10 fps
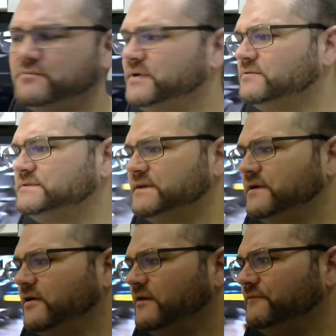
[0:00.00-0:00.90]
builds that
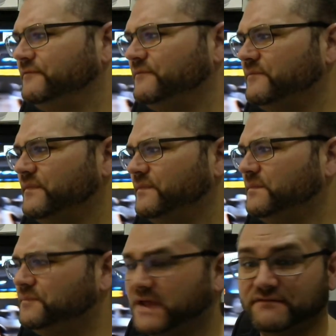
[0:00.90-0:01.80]
I've
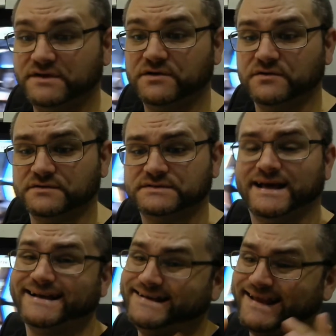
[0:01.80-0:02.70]
ever used.
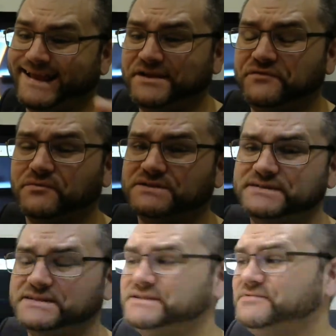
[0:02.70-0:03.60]
Again, if you're
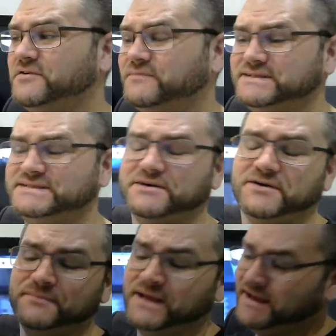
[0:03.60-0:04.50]
watching this in 12 months
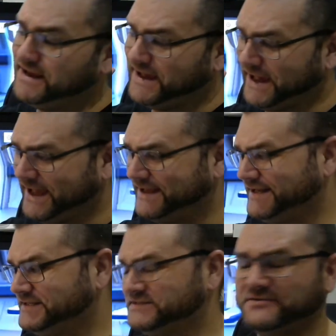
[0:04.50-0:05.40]
time and
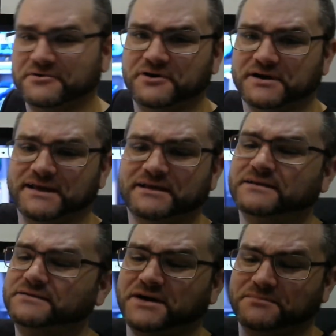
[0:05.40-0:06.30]
it's not working,
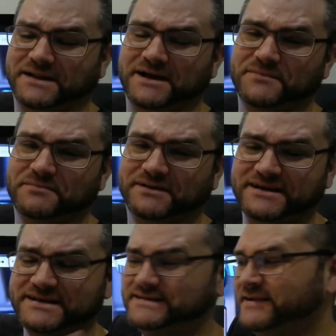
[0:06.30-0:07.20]
don't blame me
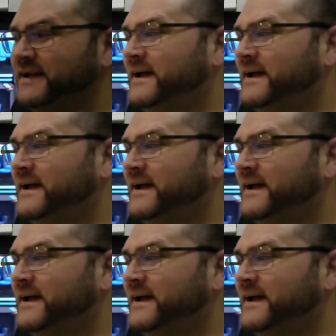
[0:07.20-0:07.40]
please.